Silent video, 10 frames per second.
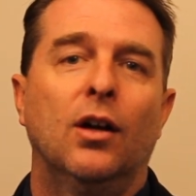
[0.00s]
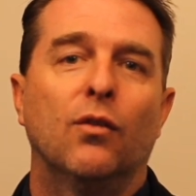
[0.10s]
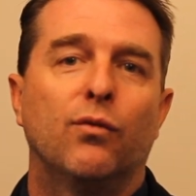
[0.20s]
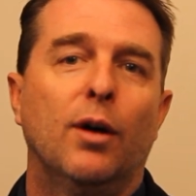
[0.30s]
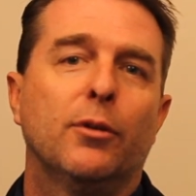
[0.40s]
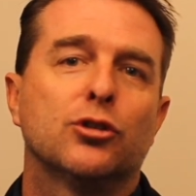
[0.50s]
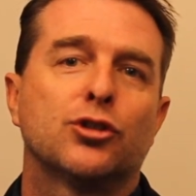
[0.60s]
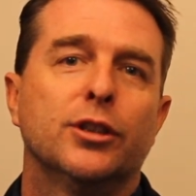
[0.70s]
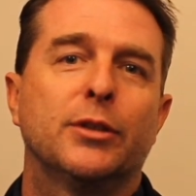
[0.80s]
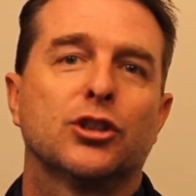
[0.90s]
From those
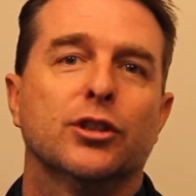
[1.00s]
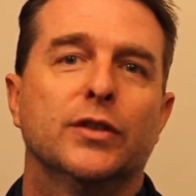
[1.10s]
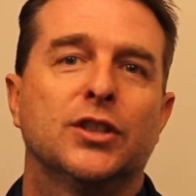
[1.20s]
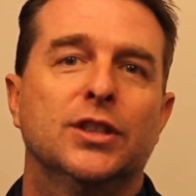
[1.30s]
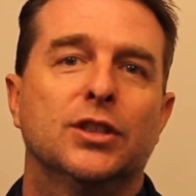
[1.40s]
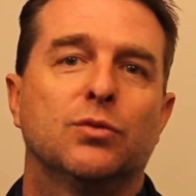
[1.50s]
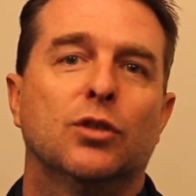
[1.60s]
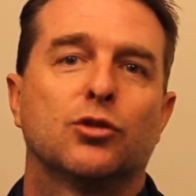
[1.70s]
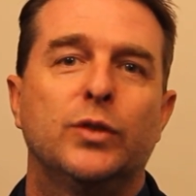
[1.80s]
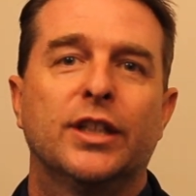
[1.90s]
trimming services,
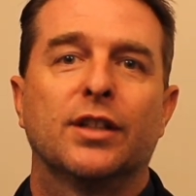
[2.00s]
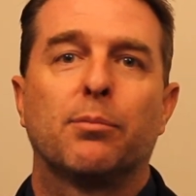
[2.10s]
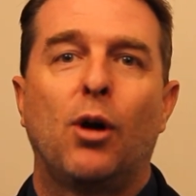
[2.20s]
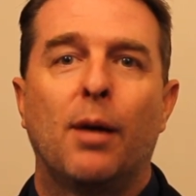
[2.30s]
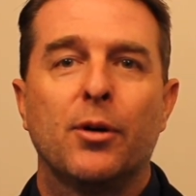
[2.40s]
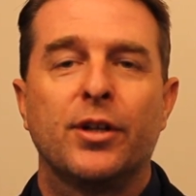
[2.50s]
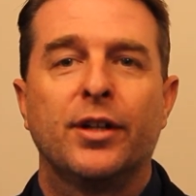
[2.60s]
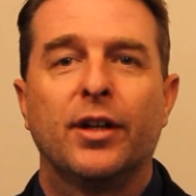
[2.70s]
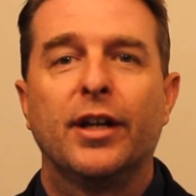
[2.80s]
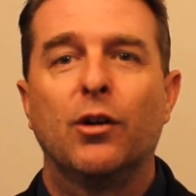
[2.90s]
once we get the
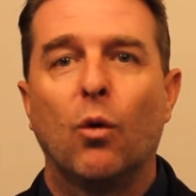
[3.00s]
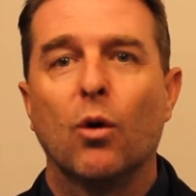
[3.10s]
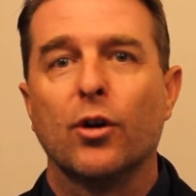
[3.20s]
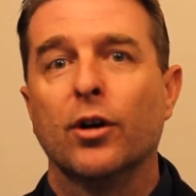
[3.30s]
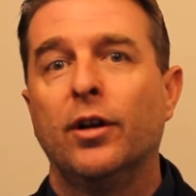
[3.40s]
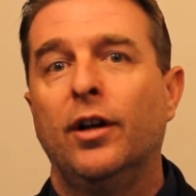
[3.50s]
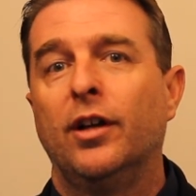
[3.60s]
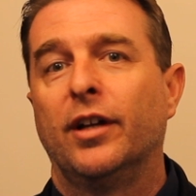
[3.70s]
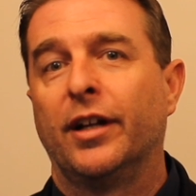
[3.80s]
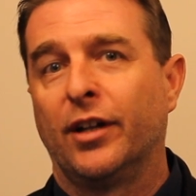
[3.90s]
property in order
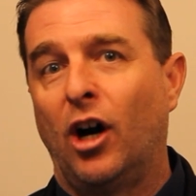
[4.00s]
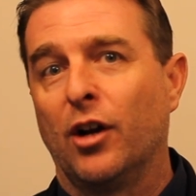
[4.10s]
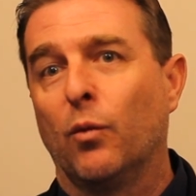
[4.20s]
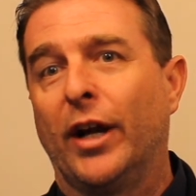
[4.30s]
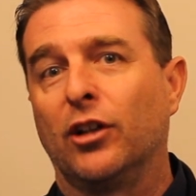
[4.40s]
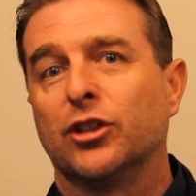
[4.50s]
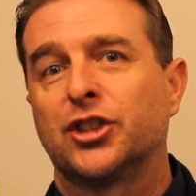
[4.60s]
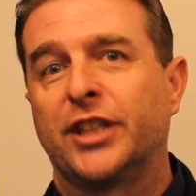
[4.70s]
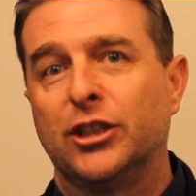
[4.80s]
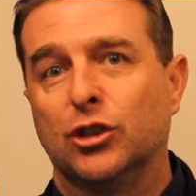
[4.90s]
and on a regular
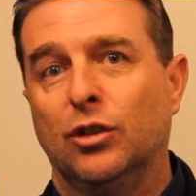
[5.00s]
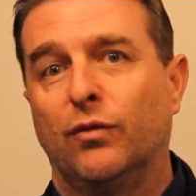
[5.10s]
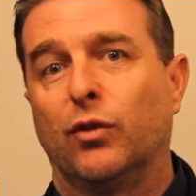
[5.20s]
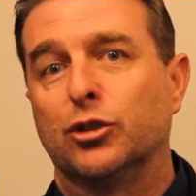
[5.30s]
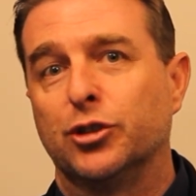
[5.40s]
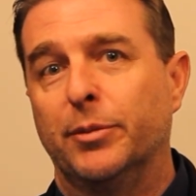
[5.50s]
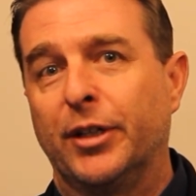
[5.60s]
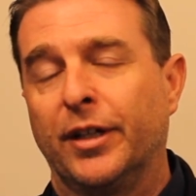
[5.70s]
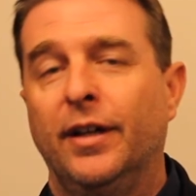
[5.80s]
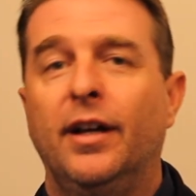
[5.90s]
schedule for
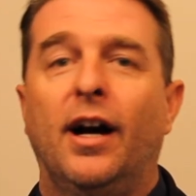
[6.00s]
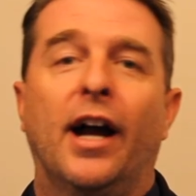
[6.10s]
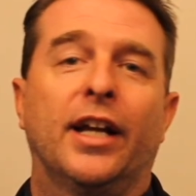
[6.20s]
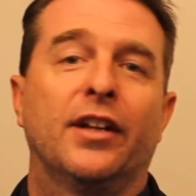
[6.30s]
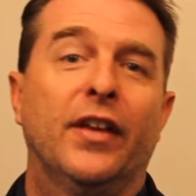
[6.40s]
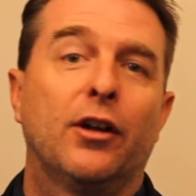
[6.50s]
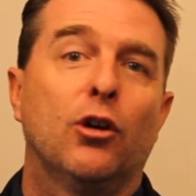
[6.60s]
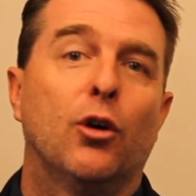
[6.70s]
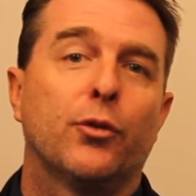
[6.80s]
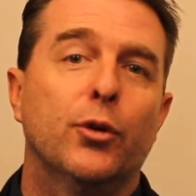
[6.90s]
trimming, I can then
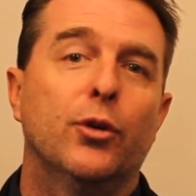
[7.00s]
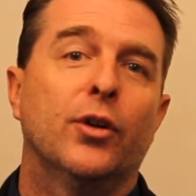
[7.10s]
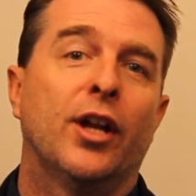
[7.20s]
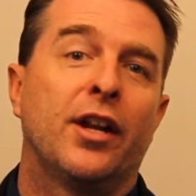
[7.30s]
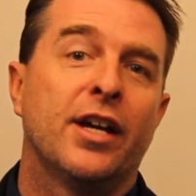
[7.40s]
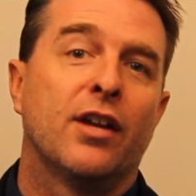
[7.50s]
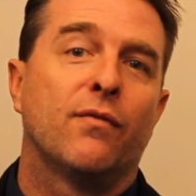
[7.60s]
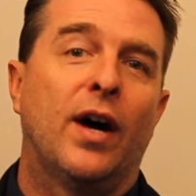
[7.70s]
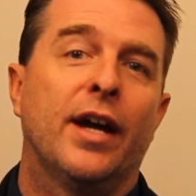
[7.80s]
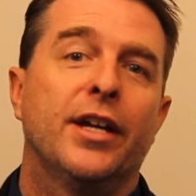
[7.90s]
go through and
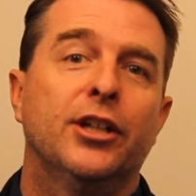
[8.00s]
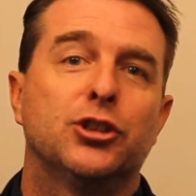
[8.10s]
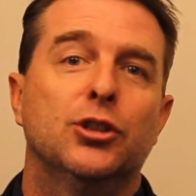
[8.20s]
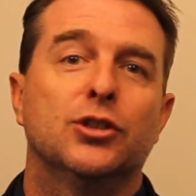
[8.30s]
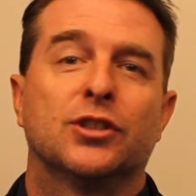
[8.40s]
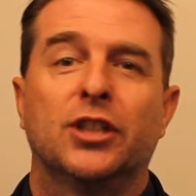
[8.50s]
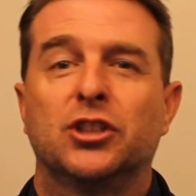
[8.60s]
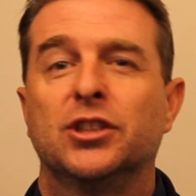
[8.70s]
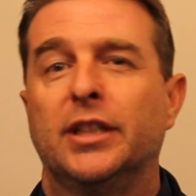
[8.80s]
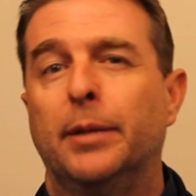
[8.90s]
identify issues
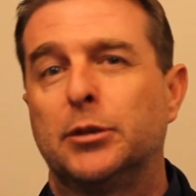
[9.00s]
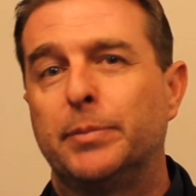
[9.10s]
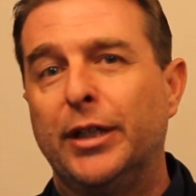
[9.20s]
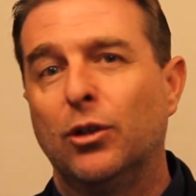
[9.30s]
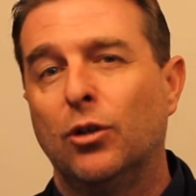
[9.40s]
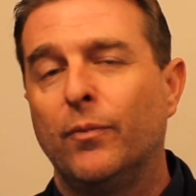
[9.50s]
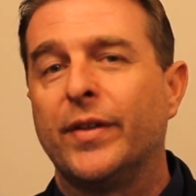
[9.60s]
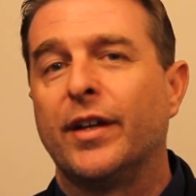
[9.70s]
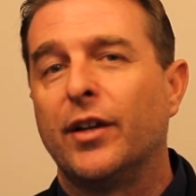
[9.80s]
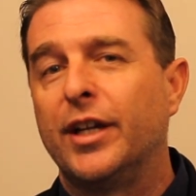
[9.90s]
such as Ips beetle,
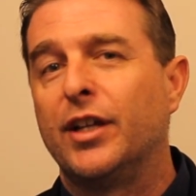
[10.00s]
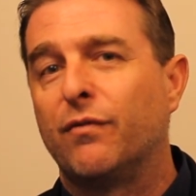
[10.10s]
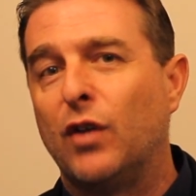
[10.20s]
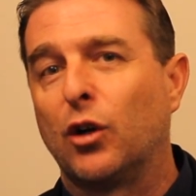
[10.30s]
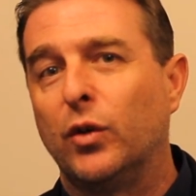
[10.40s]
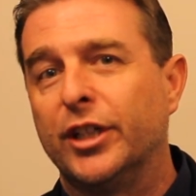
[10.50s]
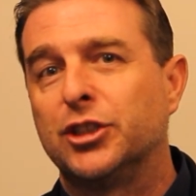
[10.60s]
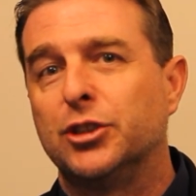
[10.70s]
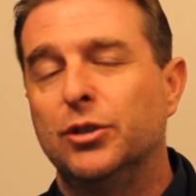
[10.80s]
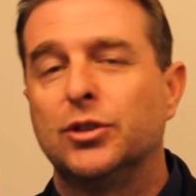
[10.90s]
any fungal
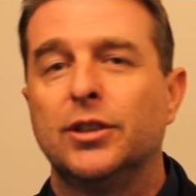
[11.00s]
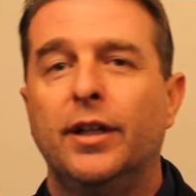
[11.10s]
issues,